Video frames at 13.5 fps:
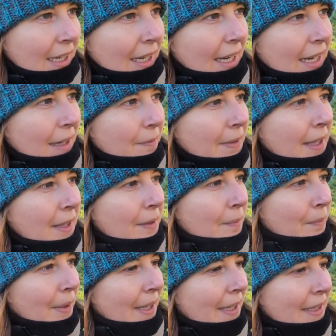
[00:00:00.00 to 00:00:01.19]

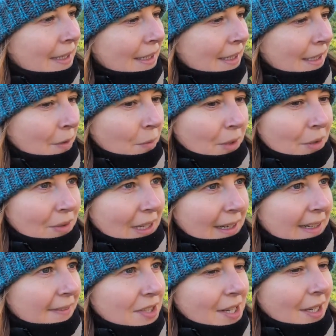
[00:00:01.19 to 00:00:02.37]
but with all the
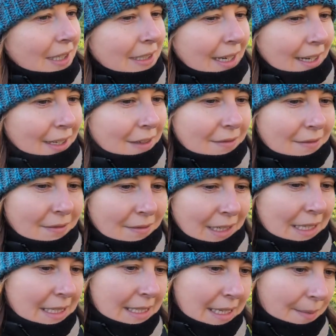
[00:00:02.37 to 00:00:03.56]
leaves gone, I can
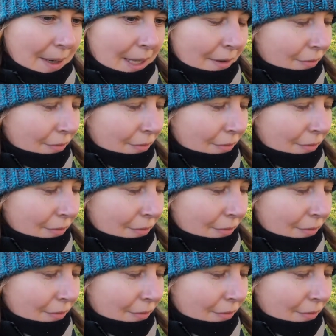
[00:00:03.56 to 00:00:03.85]
really see where